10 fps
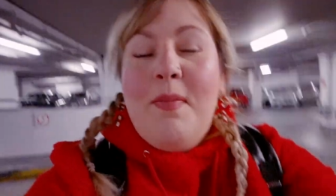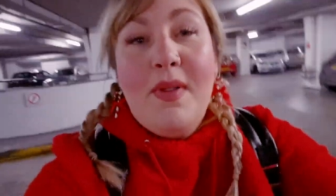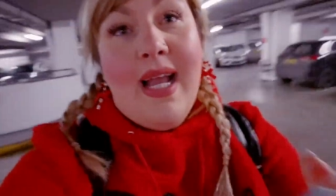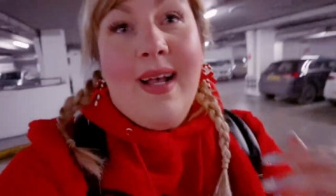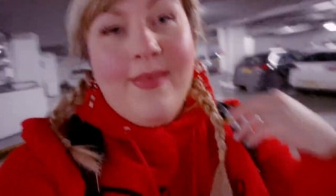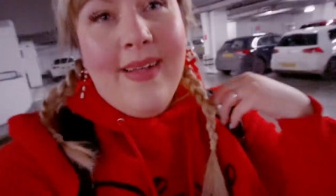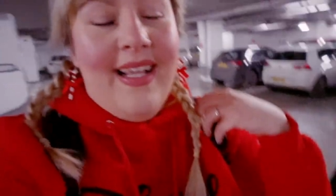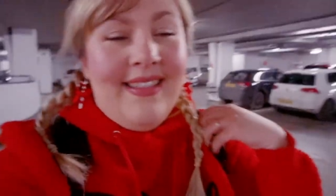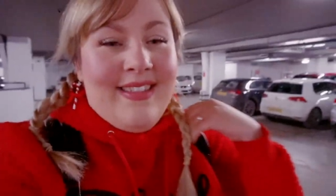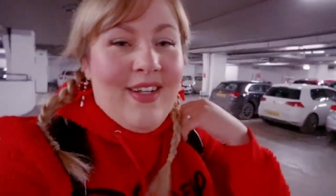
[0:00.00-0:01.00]
but now we're
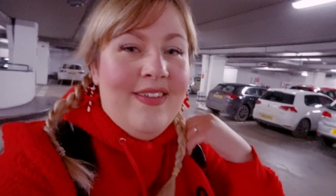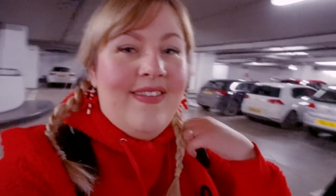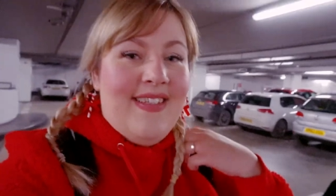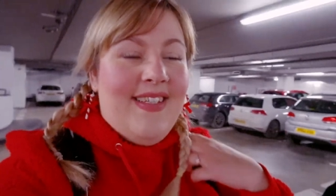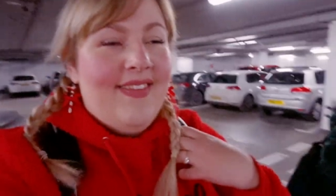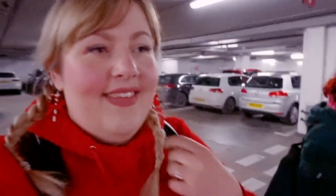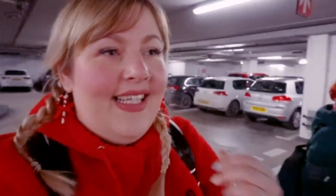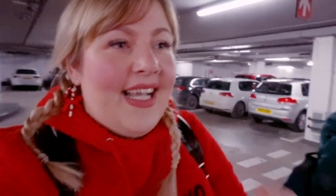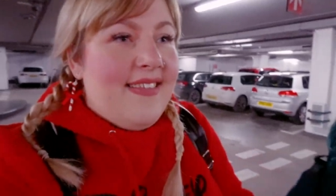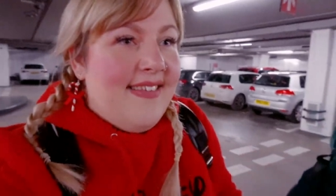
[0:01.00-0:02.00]
heading off to
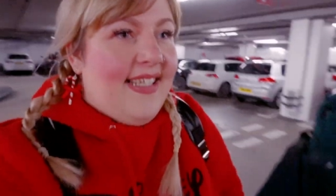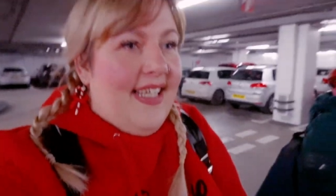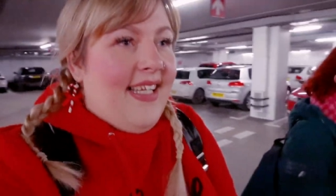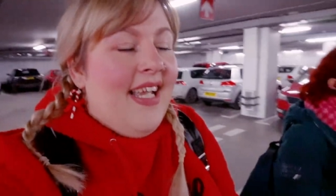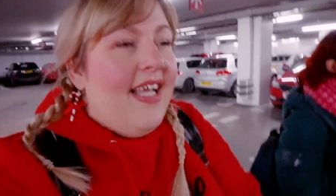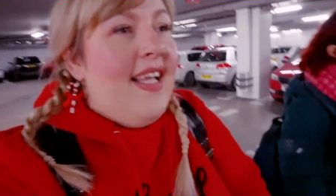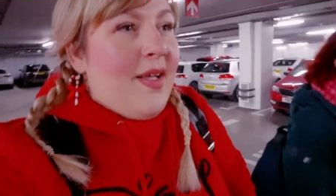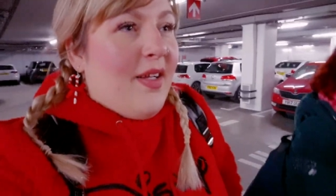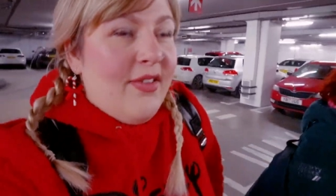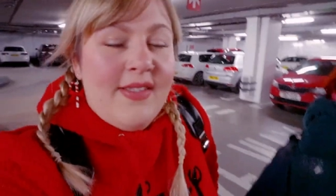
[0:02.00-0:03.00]
the Etsy
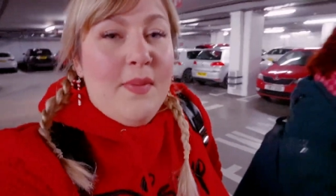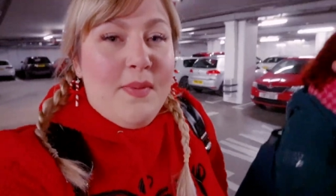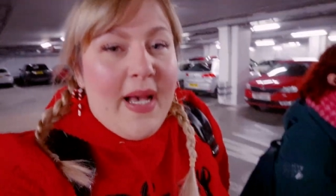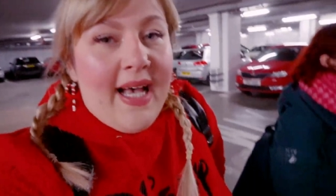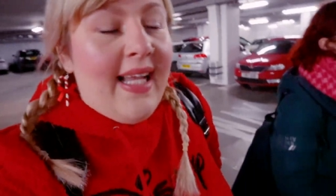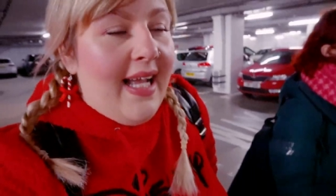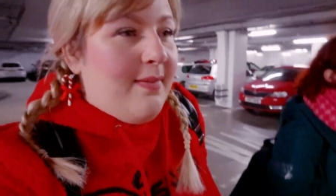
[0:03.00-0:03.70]
Christmas market.